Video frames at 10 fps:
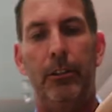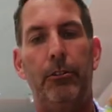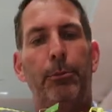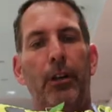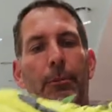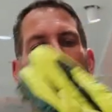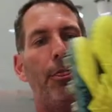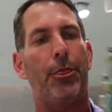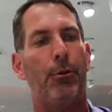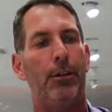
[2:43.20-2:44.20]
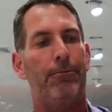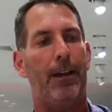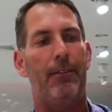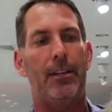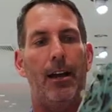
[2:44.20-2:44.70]
things will bring about
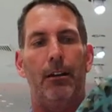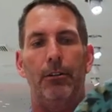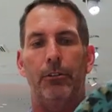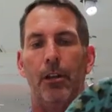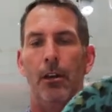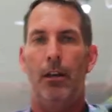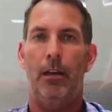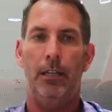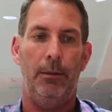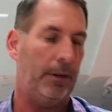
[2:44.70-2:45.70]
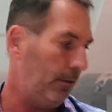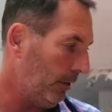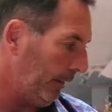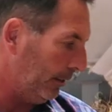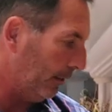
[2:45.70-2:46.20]
$35 on eBay
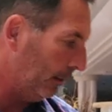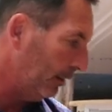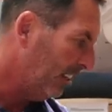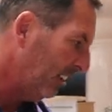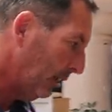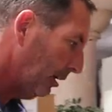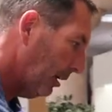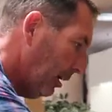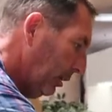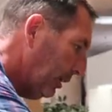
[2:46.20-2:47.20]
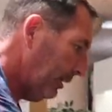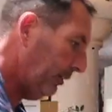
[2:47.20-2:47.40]
right here. Now look at